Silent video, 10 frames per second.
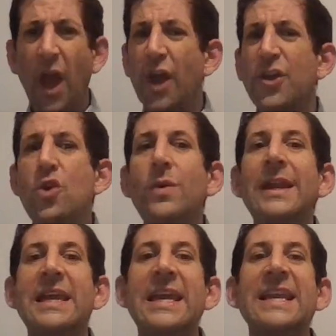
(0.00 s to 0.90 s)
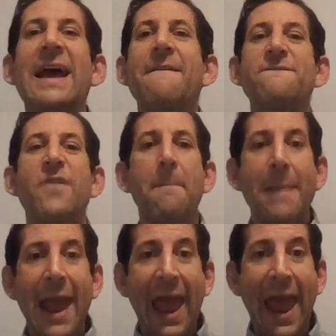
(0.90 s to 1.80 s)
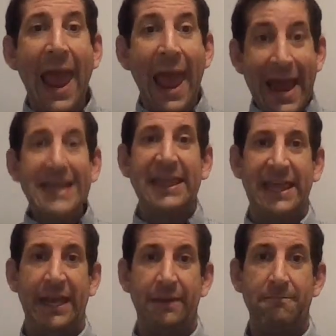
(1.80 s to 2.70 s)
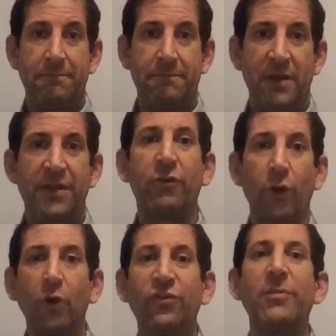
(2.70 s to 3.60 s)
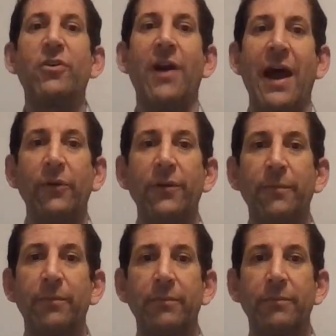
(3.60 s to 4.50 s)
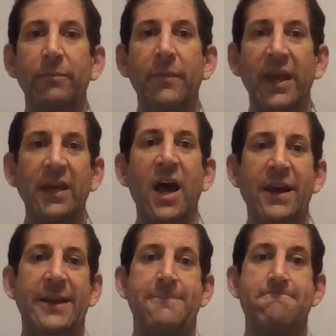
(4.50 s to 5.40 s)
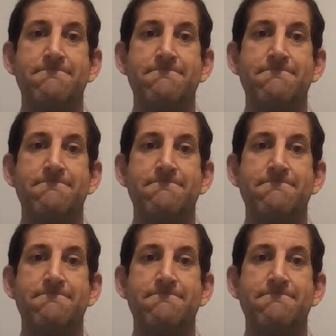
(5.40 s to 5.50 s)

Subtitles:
"You can eat from anything that grows from the ground in Gan Eden.